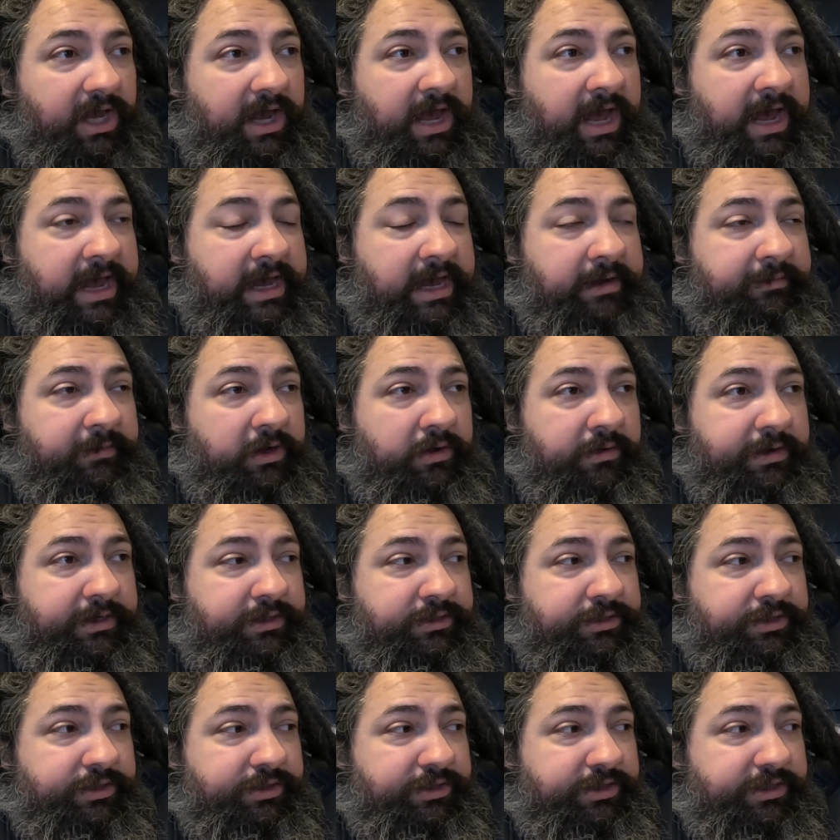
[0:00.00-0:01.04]
I'm going
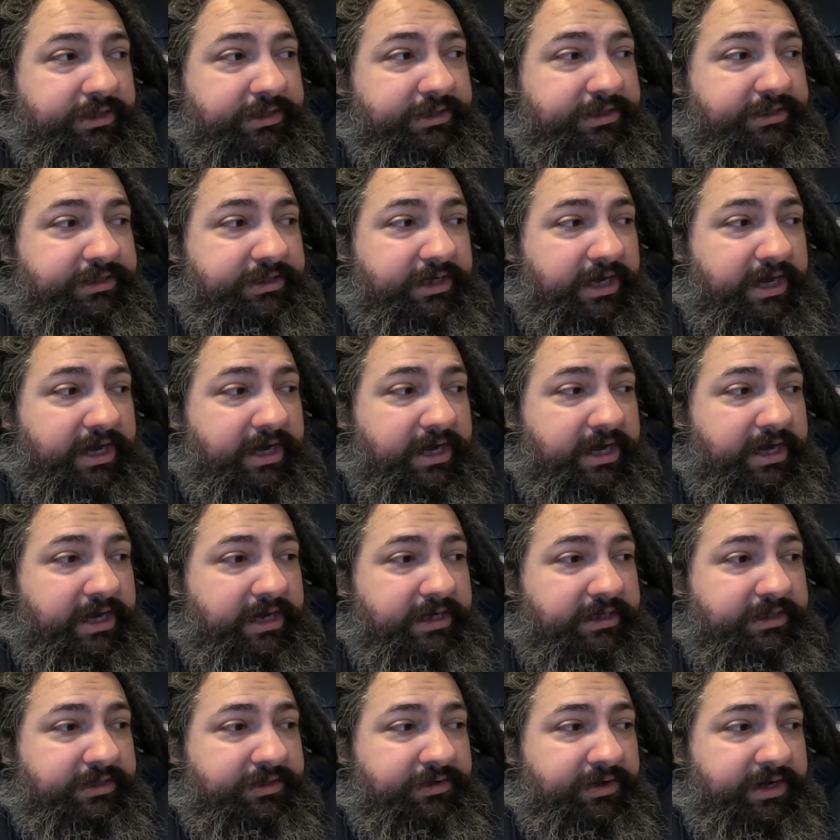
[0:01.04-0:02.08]
to just
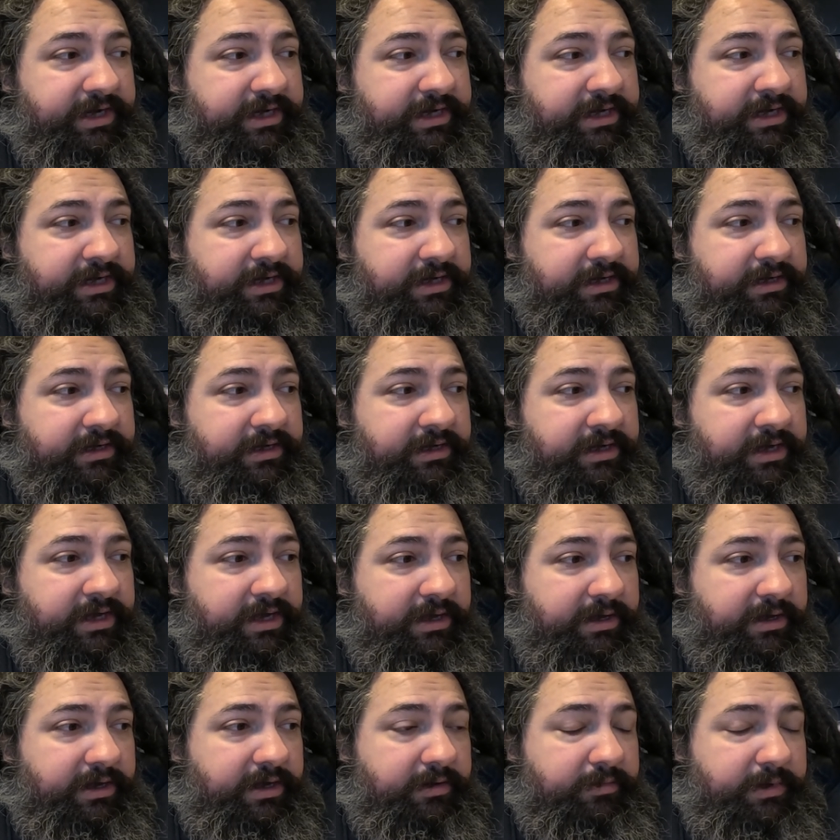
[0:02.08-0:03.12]
drink
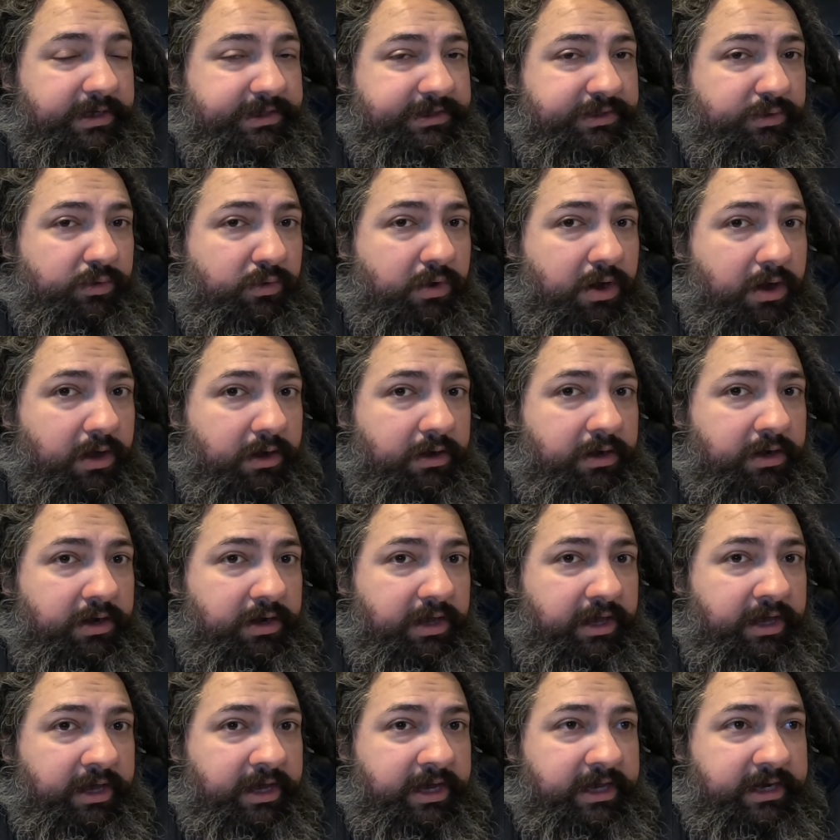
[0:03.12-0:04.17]
a bunch of
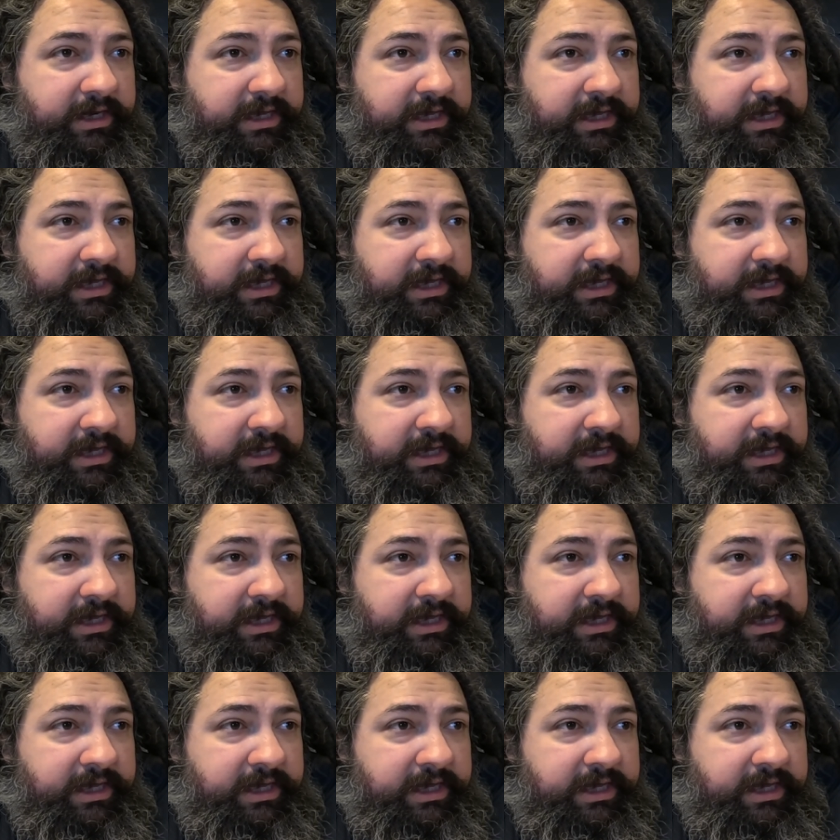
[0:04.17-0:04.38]
water and